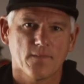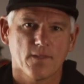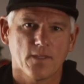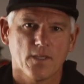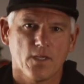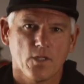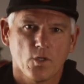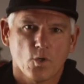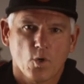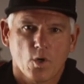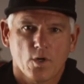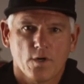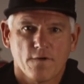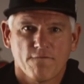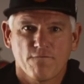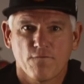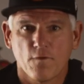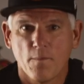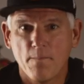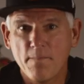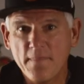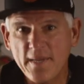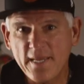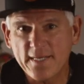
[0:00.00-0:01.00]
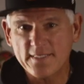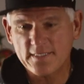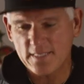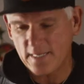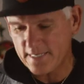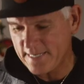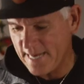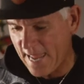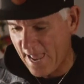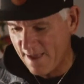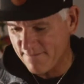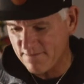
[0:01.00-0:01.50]
in order for me to
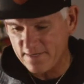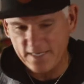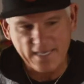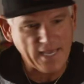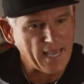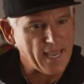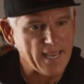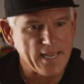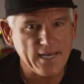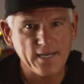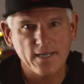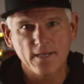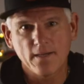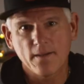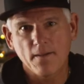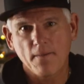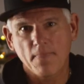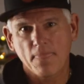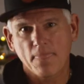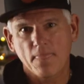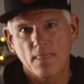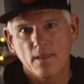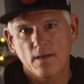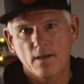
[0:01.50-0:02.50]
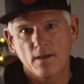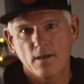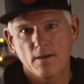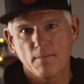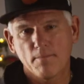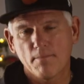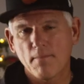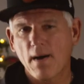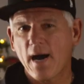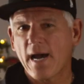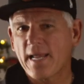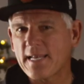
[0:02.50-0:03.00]
navigate
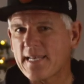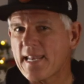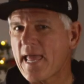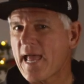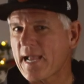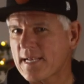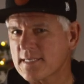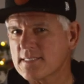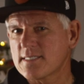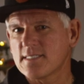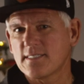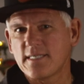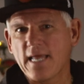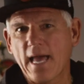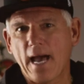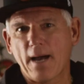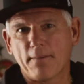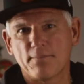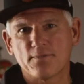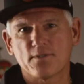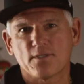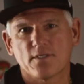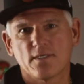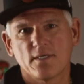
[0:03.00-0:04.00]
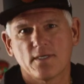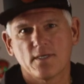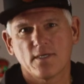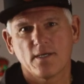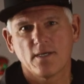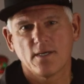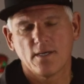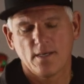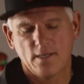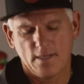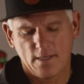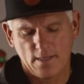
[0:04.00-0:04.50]
my next steps.
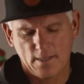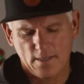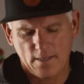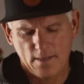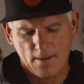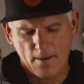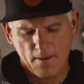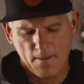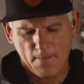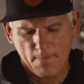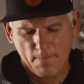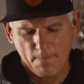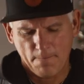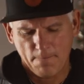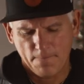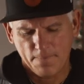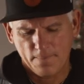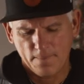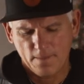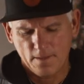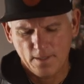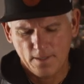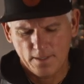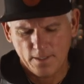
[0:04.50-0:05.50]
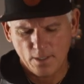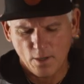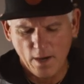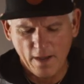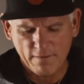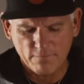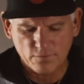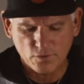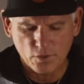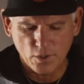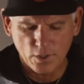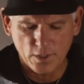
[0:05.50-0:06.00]
Now,
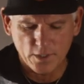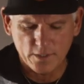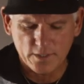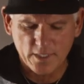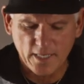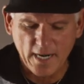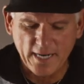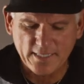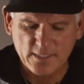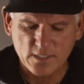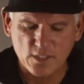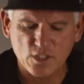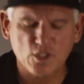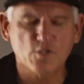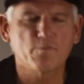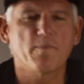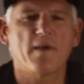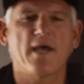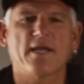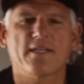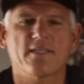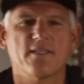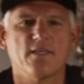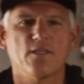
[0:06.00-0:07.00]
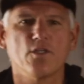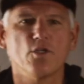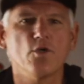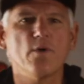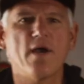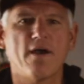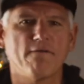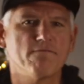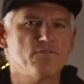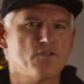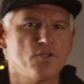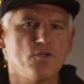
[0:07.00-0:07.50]
I've learned, and I suspect that you
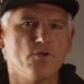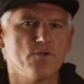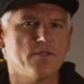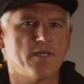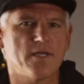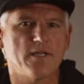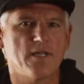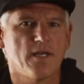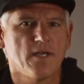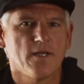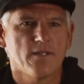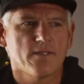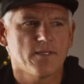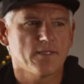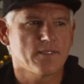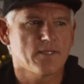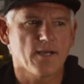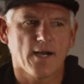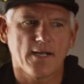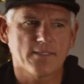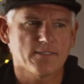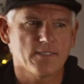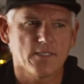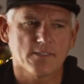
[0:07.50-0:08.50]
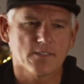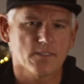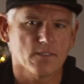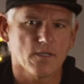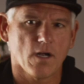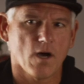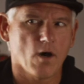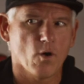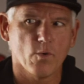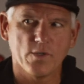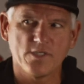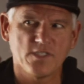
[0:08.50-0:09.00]
have too, that, that God doesn't
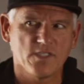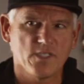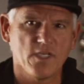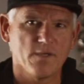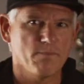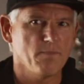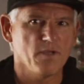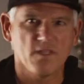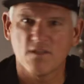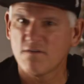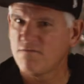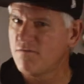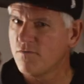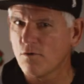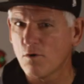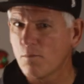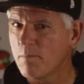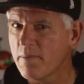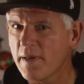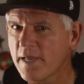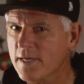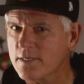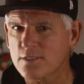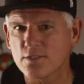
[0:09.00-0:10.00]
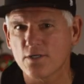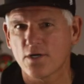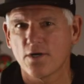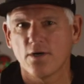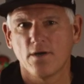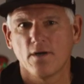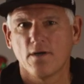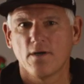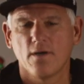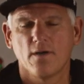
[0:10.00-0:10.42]
always give me the full picture,